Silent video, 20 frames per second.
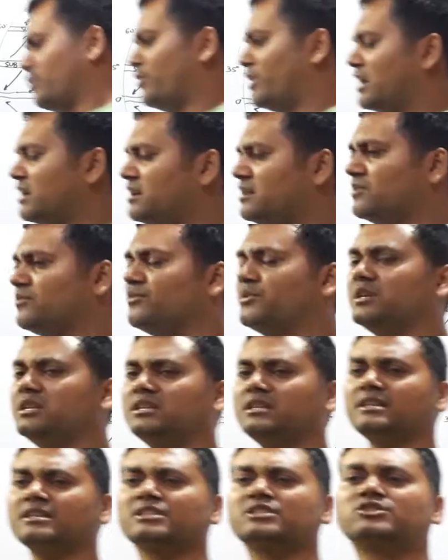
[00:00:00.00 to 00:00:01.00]
one
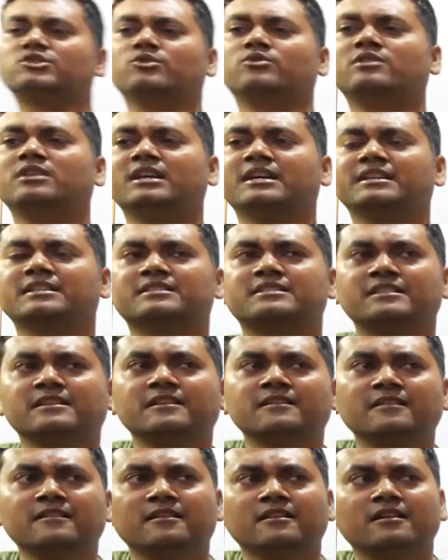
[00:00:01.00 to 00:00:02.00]
wind is known as
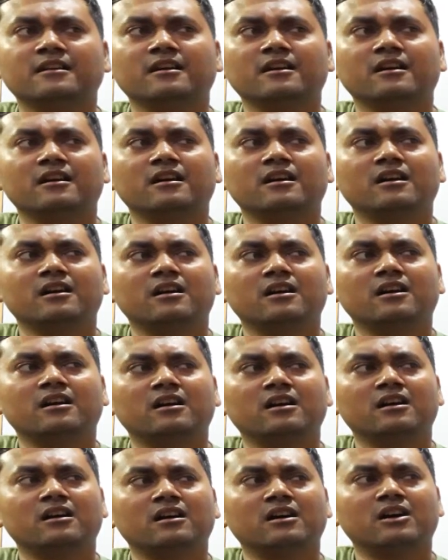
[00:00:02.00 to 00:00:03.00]
the
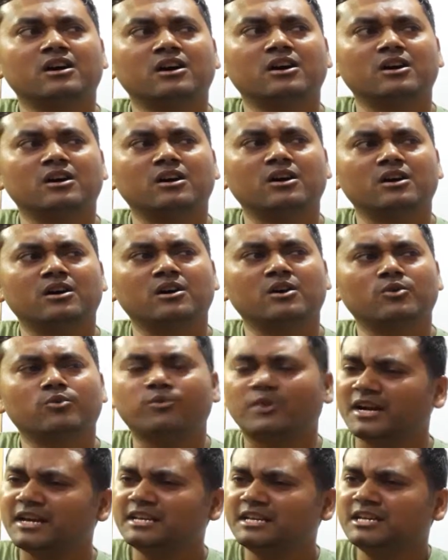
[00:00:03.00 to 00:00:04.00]

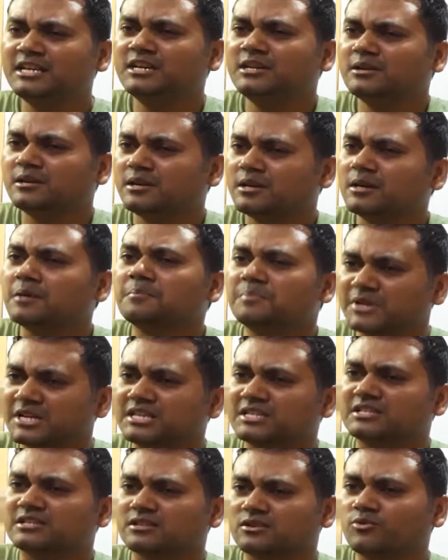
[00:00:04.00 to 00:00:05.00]
valley
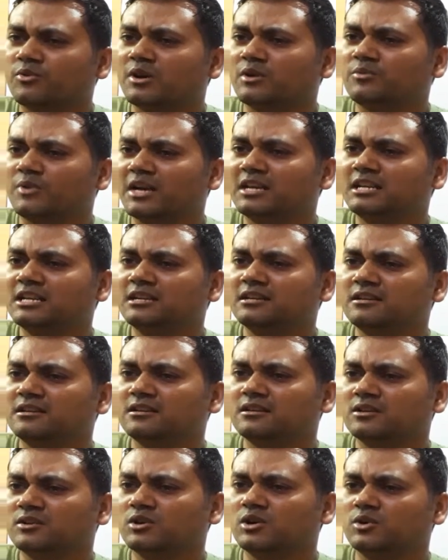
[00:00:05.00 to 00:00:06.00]
breeze, valley
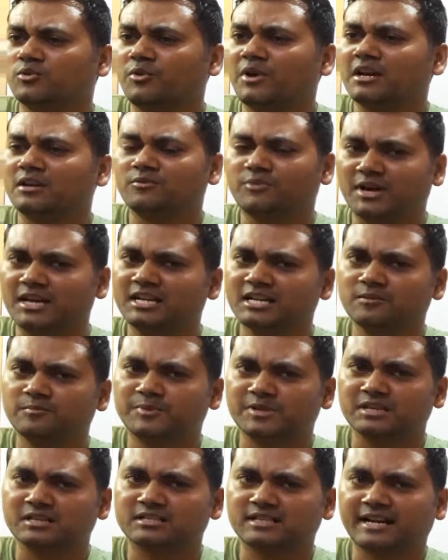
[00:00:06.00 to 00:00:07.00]
valley
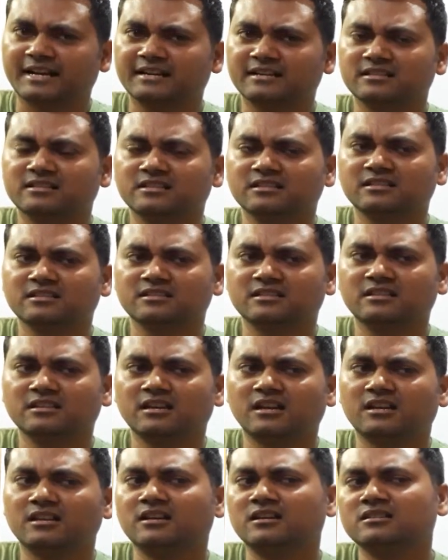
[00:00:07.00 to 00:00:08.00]
breeze, and
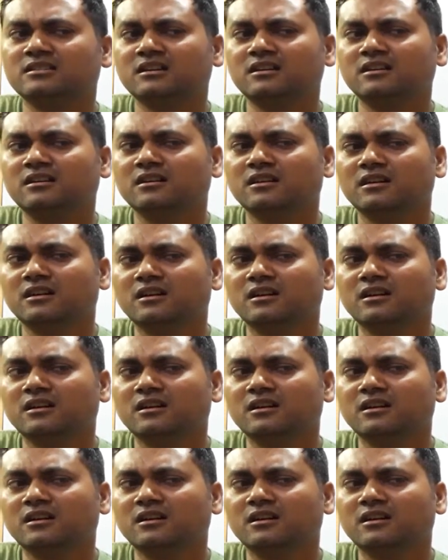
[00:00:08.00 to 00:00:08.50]
the another